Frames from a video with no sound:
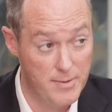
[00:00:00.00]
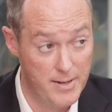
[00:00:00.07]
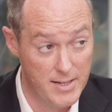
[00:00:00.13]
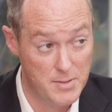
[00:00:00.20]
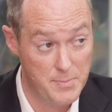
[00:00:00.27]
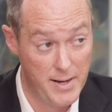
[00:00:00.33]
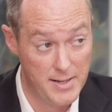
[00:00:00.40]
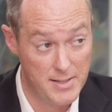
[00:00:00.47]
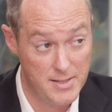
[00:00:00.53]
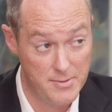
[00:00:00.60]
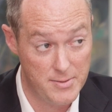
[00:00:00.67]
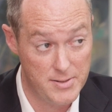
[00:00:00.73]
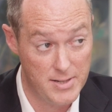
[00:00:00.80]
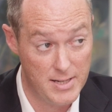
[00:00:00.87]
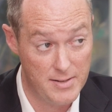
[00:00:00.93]
we expect to
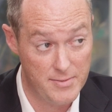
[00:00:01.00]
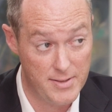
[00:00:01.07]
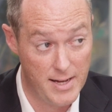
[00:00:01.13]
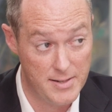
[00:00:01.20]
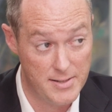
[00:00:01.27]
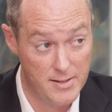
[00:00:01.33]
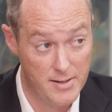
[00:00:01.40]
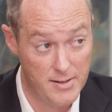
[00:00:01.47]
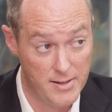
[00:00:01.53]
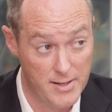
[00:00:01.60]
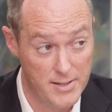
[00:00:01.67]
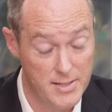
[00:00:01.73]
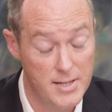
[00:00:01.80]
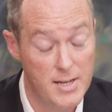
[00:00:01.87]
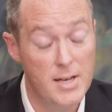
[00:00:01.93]
achieve that
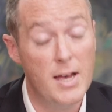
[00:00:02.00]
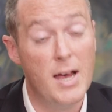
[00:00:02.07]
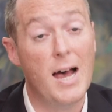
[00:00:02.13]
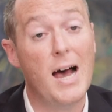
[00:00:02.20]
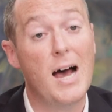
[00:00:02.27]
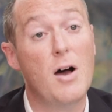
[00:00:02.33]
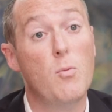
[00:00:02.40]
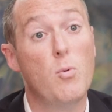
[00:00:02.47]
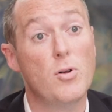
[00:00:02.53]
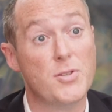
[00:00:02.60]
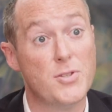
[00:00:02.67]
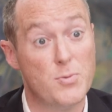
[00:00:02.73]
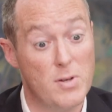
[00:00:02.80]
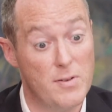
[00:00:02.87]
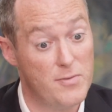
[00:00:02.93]
target.
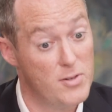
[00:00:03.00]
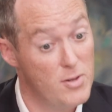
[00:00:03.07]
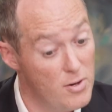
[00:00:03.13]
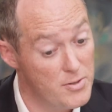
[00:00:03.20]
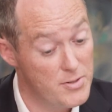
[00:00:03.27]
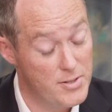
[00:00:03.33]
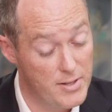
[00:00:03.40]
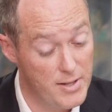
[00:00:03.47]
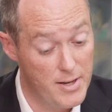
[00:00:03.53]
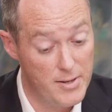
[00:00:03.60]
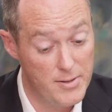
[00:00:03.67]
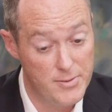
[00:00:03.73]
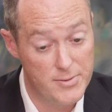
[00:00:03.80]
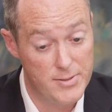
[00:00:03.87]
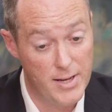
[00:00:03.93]
Once we've got to
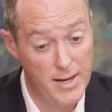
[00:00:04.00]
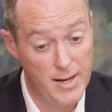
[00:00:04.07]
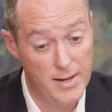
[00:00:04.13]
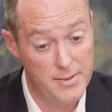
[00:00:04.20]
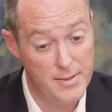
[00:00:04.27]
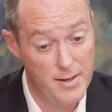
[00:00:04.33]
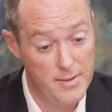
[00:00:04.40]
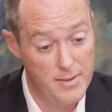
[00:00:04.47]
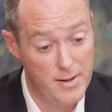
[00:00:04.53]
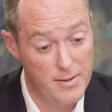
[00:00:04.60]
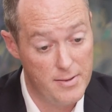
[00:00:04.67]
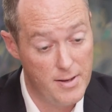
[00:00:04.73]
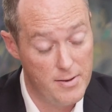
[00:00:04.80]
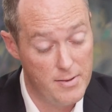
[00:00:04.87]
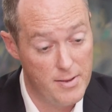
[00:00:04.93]

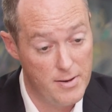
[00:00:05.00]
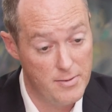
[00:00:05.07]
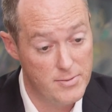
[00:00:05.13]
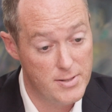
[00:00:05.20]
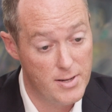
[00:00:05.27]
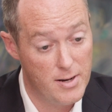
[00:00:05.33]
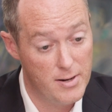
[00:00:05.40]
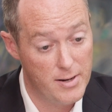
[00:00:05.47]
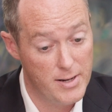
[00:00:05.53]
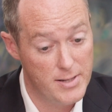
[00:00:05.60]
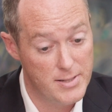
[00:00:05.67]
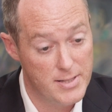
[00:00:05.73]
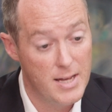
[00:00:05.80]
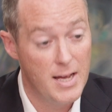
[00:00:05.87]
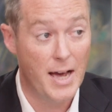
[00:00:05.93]
those
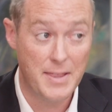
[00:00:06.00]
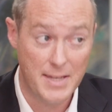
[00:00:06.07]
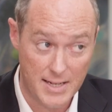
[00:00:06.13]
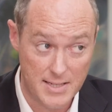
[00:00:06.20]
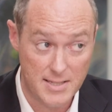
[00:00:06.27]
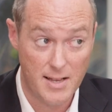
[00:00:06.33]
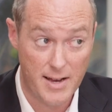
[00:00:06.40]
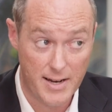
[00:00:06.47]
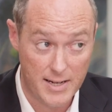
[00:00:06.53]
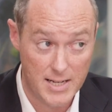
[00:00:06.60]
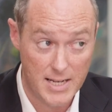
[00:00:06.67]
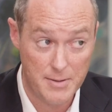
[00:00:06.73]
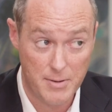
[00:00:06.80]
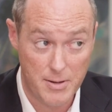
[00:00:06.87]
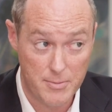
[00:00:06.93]
targets, I think it's
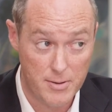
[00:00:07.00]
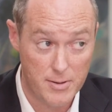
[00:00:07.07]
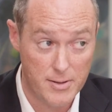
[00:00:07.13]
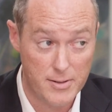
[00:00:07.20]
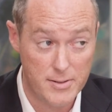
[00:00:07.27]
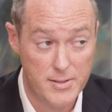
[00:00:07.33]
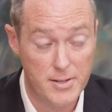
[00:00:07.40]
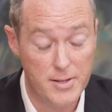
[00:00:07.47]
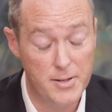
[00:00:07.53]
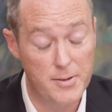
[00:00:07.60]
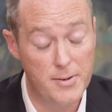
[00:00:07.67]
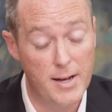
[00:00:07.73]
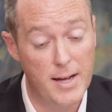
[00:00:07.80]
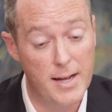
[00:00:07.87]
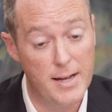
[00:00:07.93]
likely we will look
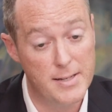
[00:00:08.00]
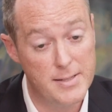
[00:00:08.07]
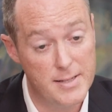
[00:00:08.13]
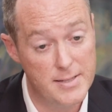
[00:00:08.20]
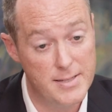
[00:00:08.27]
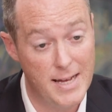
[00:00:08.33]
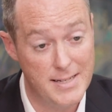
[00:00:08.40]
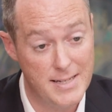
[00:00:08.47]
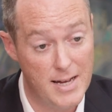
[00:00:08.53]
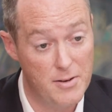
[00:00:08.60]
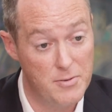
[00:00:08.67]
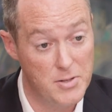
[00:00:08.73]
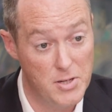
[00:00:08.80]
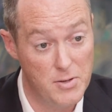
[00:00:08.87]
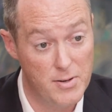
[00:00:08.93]
to set
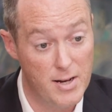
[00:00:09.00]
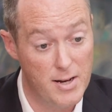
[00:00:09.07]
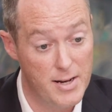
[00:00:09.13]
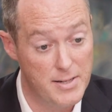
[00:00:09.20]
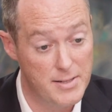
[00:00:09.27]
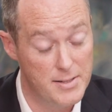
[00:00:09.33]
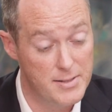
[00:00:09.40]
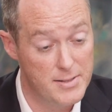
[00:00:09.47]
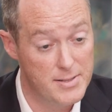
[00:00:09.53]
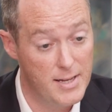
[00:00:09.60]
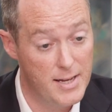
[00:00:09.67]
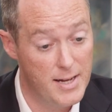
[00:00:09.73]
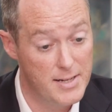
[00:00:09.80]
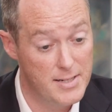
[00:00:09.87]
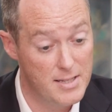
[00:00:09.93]
out new guidance
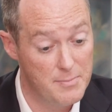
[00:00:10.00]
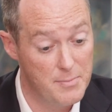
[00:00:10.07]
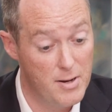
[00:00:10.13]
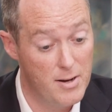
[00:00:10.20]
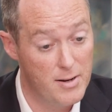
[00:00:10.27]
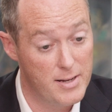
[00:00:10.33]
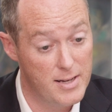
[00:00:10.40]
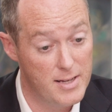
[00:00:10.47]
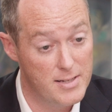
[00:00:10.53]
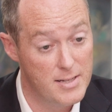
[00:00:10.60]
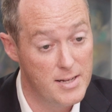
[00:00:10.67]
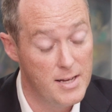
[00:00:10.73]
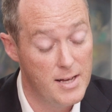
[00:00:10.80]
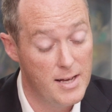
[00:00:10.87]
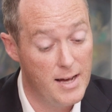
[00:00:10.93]
to the market
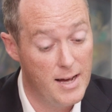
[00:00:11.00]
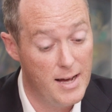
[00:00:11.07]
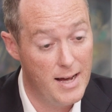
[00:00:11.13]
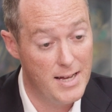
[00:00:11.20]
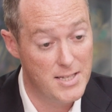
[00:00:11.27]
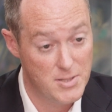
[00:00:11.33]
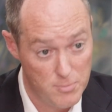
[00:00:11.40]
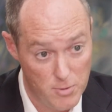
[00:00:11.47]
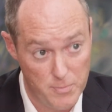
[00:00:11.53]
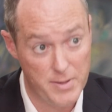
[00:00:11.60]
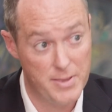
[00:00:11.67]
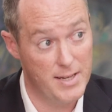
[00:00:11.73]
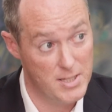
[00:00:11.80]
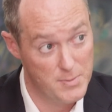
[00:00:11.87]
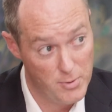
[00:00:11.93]
as to what we
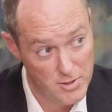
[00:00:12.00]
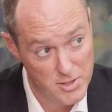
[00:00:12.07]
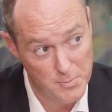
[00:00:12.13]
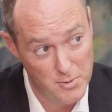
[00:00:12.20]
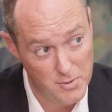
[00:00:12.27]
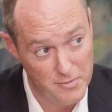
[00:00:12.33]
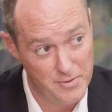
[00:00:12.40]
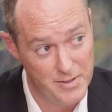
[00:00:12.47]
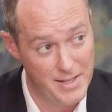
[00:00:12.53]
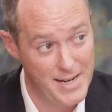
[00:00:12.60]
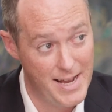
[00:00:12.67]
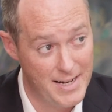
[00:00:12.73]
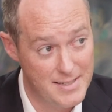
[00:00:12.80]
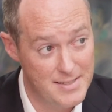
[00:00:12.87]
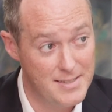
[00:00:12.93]
think is possible for the
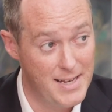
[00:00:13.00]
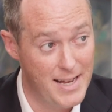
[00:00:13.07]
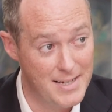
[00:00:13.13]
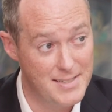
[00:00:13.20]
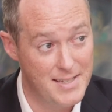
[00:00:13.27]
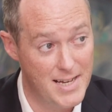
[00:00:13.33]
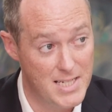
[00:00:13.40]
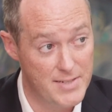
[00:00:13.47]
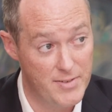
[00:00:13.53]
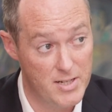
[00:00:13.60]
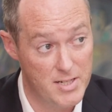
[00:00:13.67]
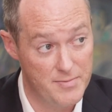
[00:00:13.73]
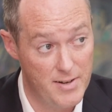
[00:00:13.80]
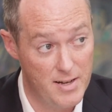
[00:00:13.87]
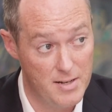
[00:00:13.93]
next stage of our
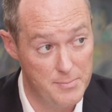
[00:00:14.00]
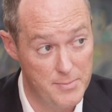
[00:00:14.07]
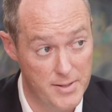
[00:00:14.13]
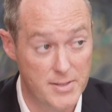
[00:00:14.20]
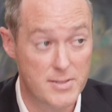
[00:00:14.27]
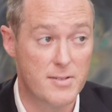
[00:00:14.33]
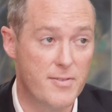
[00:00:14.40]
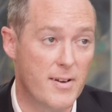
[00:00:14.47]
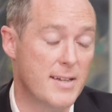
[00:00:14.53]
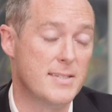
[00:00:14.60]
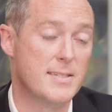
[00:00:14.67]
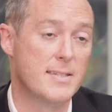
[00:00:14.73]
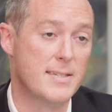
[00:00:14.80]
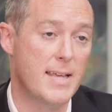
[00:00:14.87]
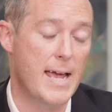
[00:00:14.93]
development. Suffice
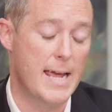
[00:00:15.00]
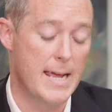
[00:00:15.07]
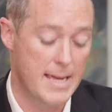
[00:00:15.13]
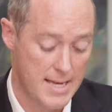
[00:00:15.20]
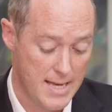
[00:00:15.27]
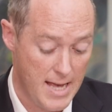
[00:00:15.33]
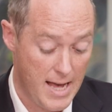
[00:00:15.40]
to say,